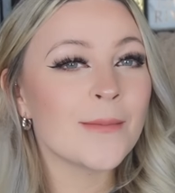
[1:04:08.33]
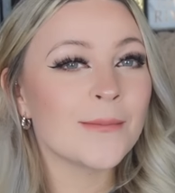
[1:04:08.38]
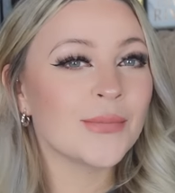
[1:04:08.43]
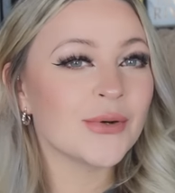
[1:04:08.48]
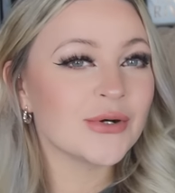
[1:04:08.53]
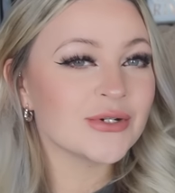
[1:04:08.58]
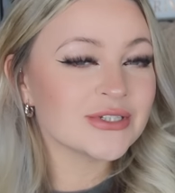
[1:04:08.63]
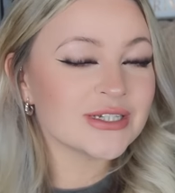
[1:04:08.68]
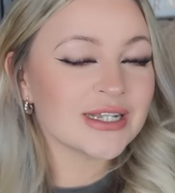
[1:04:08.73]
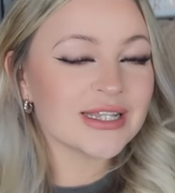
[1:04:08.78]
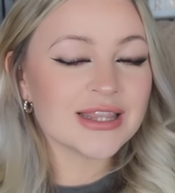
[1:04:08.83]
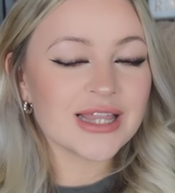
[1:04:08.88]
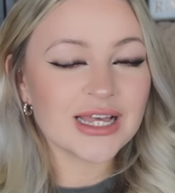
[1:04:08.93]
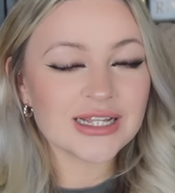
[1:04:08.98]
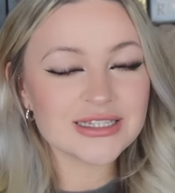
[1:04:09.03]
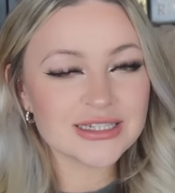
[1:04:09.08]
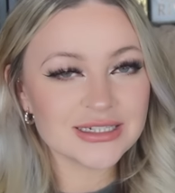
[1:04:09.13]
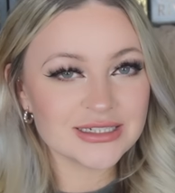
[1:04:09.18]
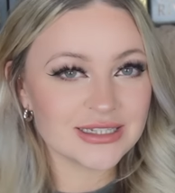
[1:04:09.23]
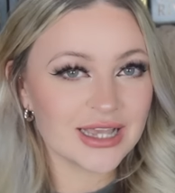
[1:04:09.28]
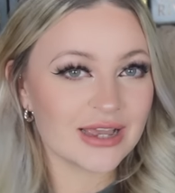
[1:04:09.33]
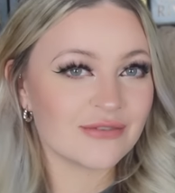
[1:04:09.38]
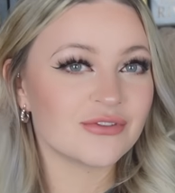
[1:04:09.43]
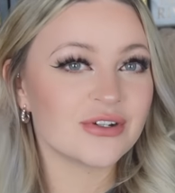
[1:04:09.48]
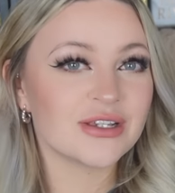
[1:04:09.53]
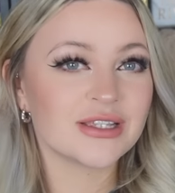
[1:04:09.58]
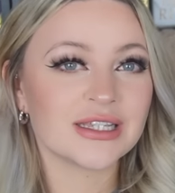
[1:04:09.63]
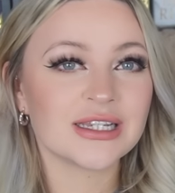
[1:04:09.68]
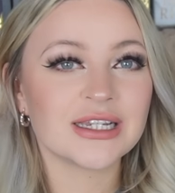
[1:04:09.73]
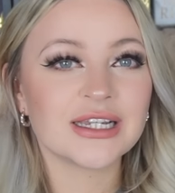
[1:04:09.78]
But that is
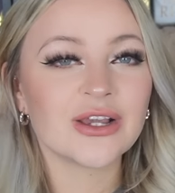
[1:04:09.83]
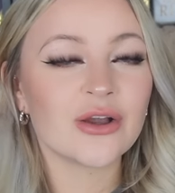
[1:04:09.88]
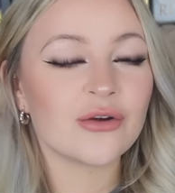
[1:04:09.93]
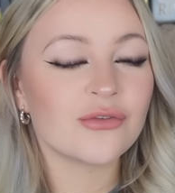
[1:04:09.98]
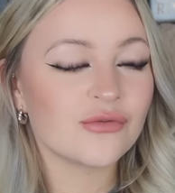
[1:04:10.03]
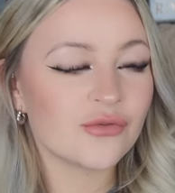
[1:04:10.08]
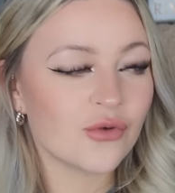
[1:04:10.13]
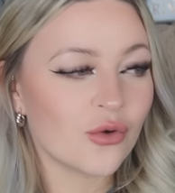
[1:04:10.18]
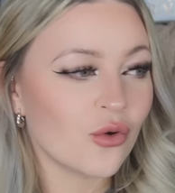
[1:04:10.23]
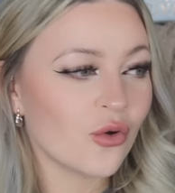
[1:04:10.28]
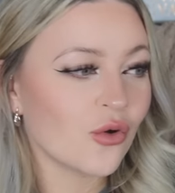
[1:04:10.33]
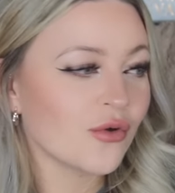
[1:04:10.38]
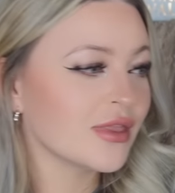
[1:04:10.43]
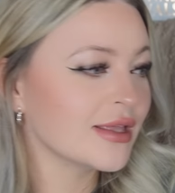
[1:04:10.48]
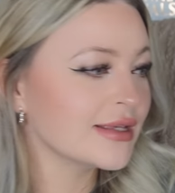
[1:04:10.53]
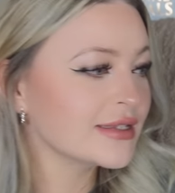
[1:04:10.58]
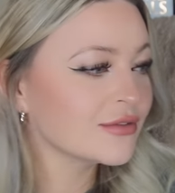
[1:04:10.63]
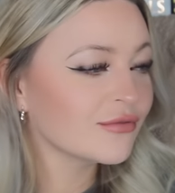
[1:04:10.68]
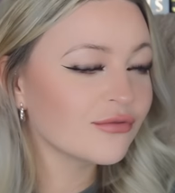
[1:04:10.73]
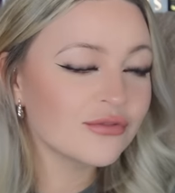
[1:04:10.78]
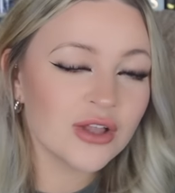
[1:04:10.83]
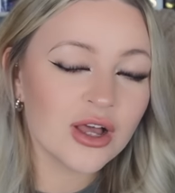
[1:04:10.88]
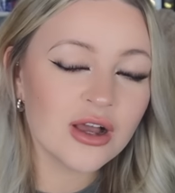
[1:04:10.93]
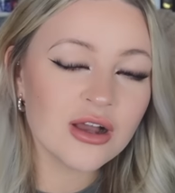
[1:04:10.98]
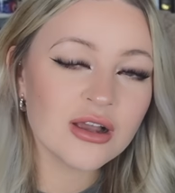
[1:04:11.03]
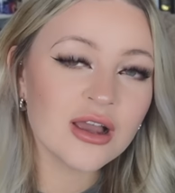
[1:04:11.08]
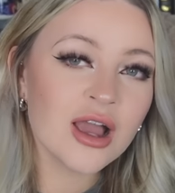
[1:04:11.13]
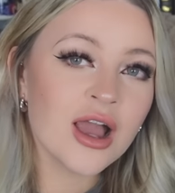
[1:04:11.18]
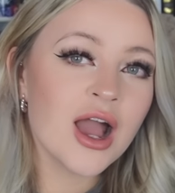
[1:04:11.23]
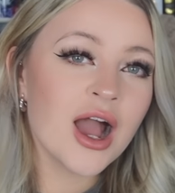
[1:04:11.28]
everything for this
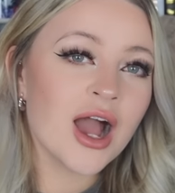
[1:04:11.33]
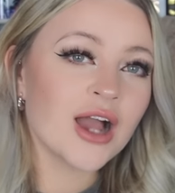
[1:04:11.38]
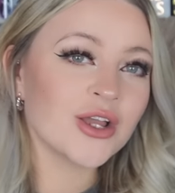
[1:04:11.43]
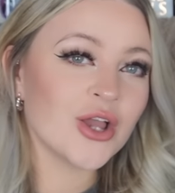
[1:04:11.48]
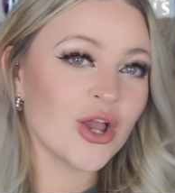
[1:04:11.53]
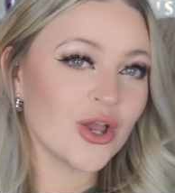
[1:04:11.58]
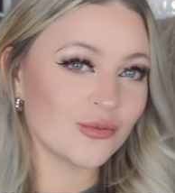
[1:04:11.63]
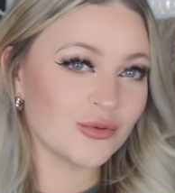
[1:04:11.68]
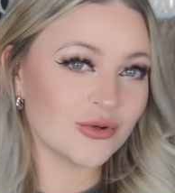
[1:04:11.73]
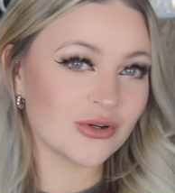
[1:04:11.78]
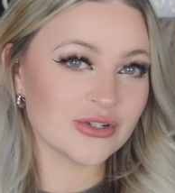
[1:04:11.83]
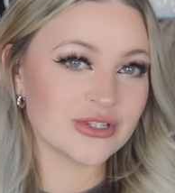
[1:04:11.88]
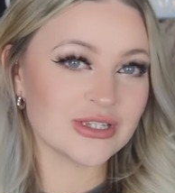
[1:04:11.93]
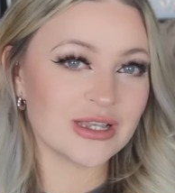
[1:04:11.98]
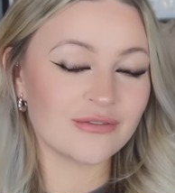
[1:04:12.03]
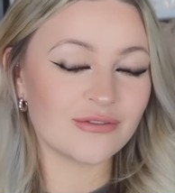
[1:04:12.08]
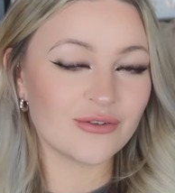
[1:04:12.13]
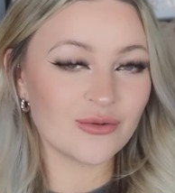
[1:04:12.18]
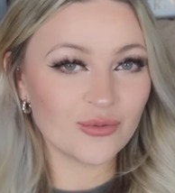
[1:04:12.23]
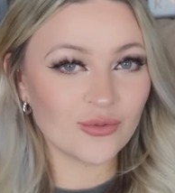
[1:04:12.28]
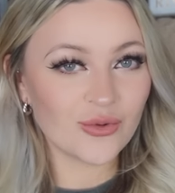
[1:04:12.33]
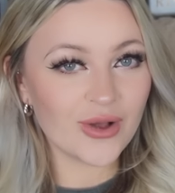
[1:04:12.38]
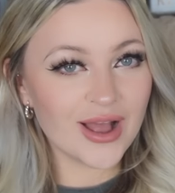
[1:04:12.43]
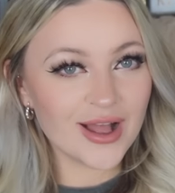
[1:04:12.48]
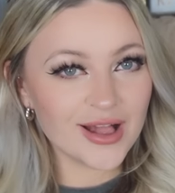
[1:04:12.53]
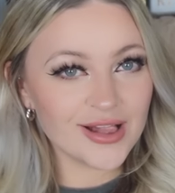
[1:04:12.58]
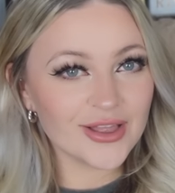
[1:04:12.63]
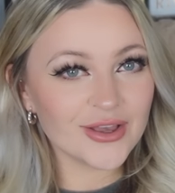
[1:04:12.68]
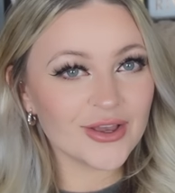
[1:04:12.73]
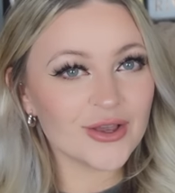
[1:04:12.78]
vlog. I hope you're all safe and
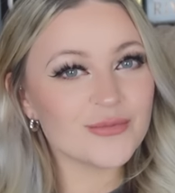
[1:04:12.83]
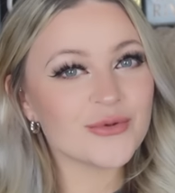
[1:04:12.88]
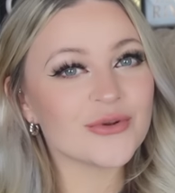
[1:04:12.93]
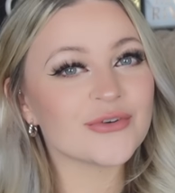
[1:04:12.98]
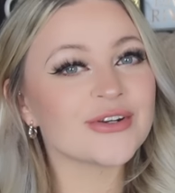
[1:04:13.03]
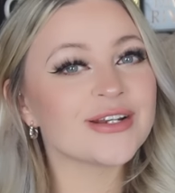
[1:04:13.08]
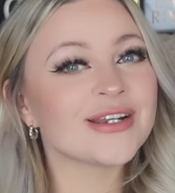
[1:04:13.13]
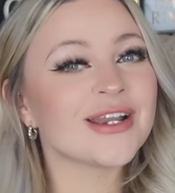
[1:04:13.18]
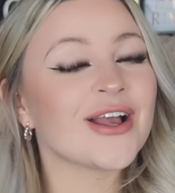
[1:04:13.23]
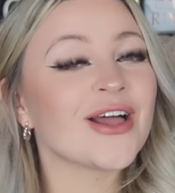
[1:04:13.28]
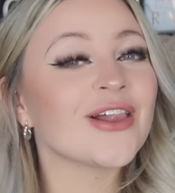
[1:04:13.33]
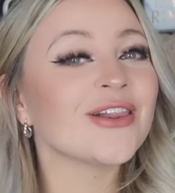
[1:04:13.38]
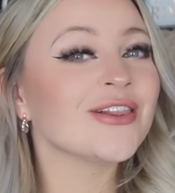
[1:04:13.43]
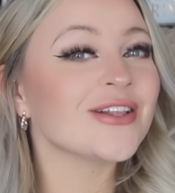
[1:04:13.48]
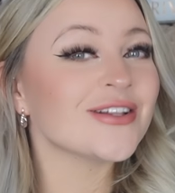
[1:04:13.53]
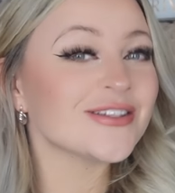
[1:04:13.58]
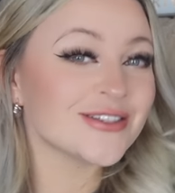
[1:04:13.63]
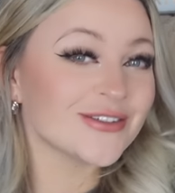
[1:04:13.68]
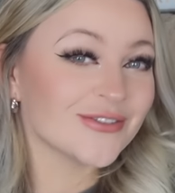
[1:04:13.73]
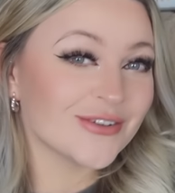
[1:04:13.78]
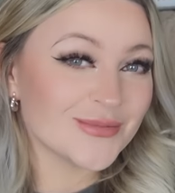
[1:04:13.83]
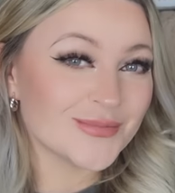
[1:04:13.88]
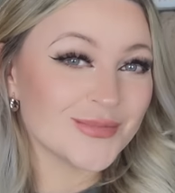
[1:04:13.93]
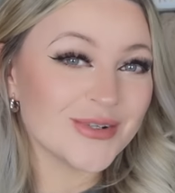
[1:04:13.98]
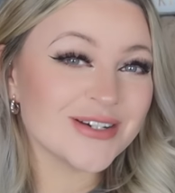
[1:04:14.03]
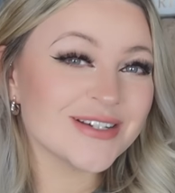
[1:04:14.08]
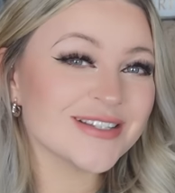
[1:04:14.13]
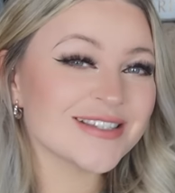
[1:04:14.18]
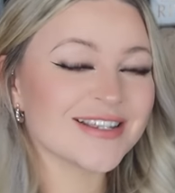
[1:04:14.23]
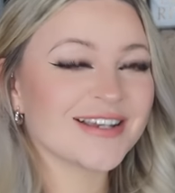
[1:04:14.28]
well. I hope you're reading lots of good
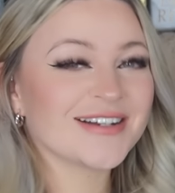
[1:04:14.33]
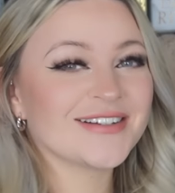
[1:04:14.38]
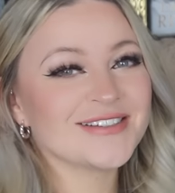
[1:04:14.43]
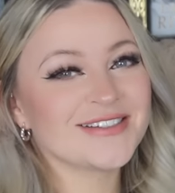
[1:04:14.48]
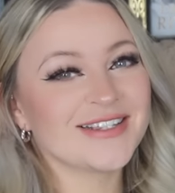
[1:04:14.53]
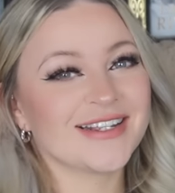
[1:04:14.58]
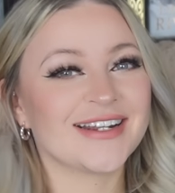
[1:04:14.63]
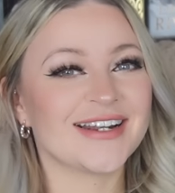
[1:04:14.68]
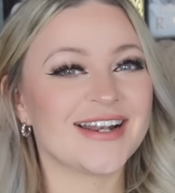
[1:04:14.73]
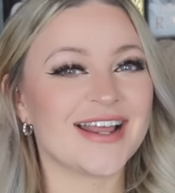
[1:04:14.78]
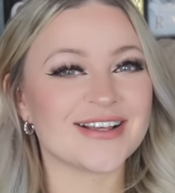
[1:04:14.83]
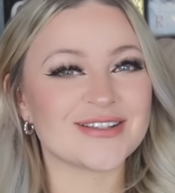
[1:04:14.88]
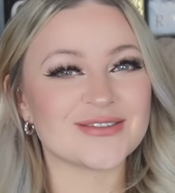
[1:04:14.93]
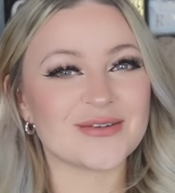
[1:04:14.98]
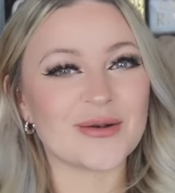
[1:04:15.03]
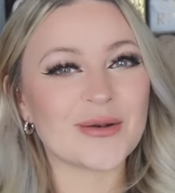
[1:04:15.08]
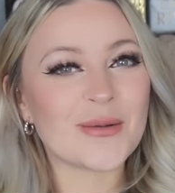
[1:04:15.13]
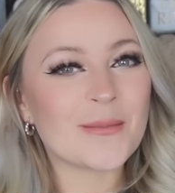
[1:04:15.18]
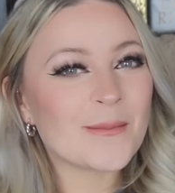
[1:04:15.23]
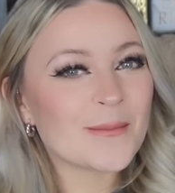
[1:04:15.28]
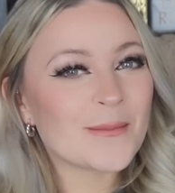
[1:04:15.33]
books and I'll see you in the next one.